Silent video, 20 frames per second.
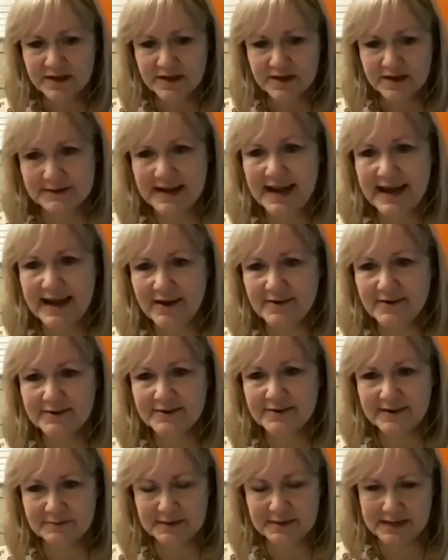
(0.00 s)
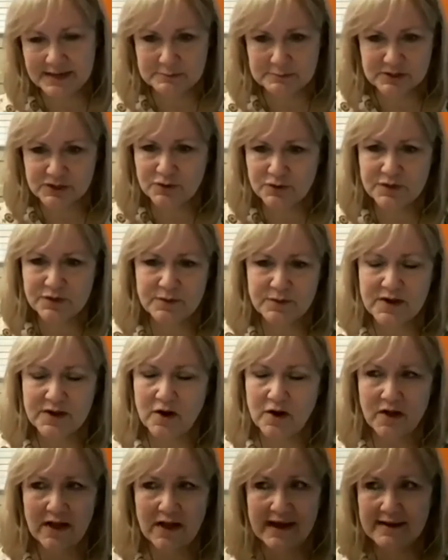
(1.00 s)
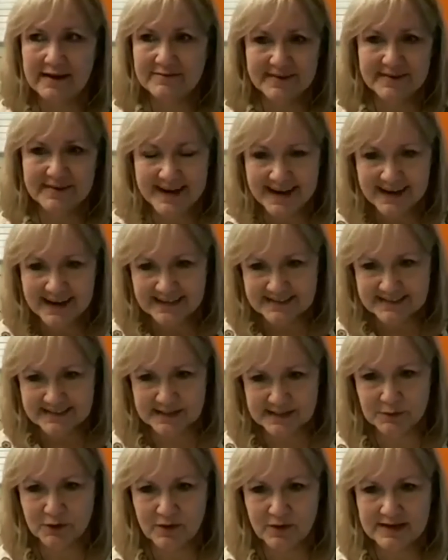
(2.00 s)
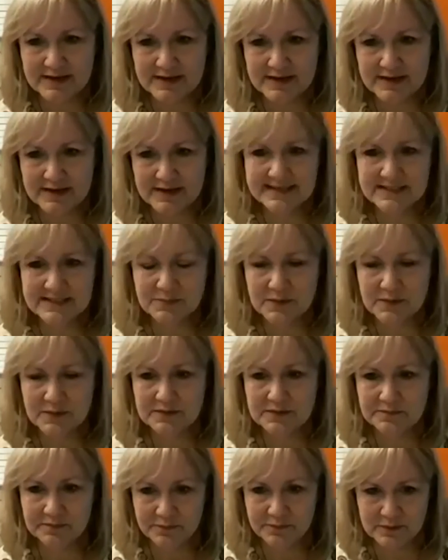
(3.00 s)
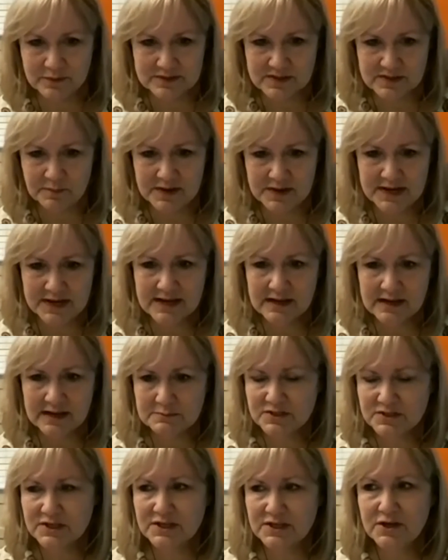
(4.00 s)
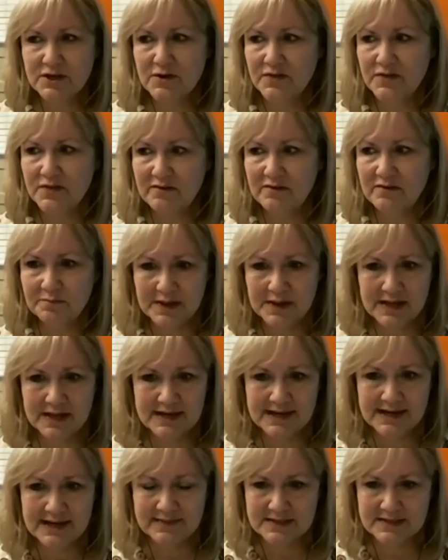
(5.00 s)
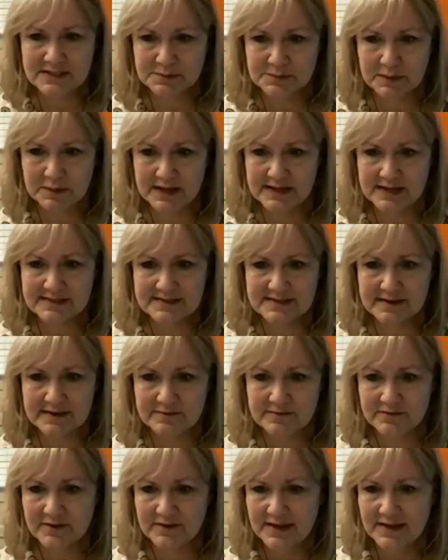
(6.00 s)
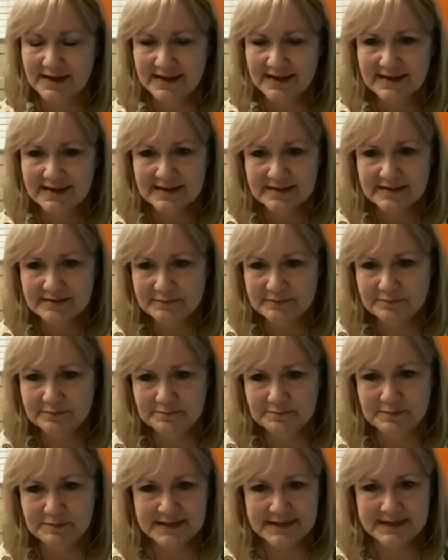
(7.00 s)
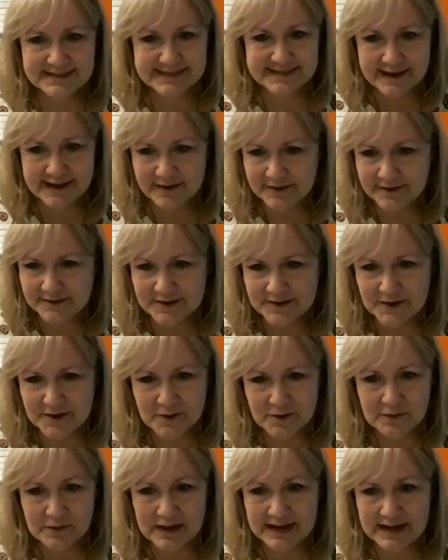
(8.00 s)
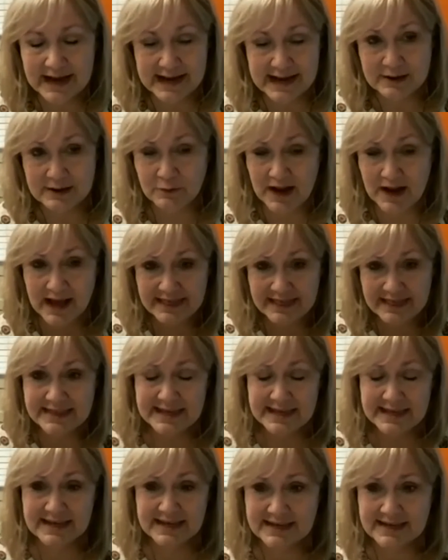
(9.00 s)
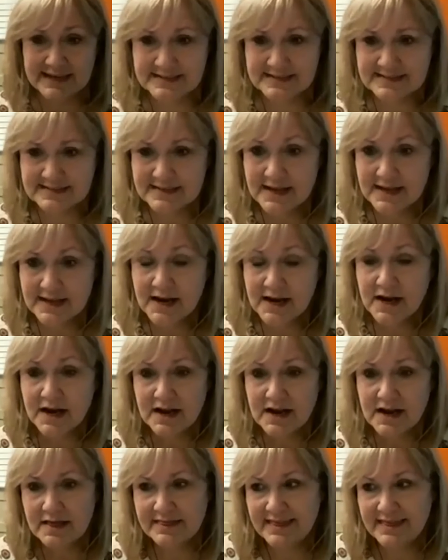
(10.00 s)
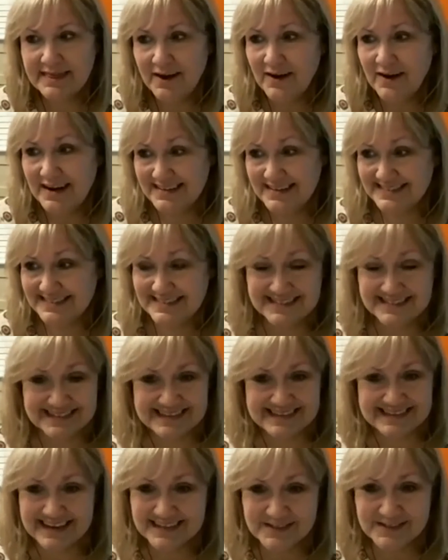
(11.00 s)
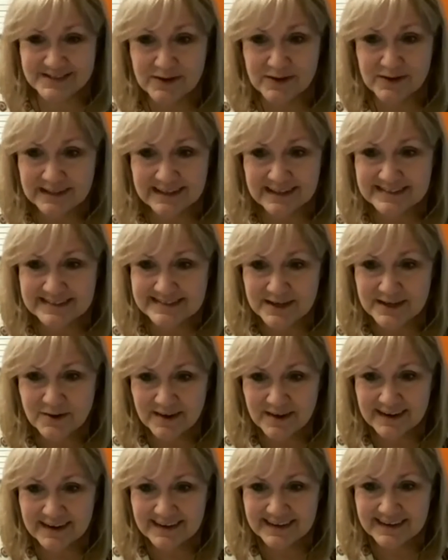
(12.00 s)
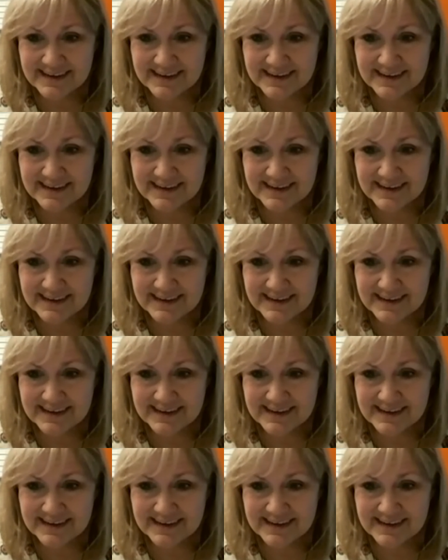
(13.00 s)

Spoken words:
I'm sure that we all have similar ideas, but when somebody comes to you and they've been in this place of deep down, and what I think is it's like a dirty little secret.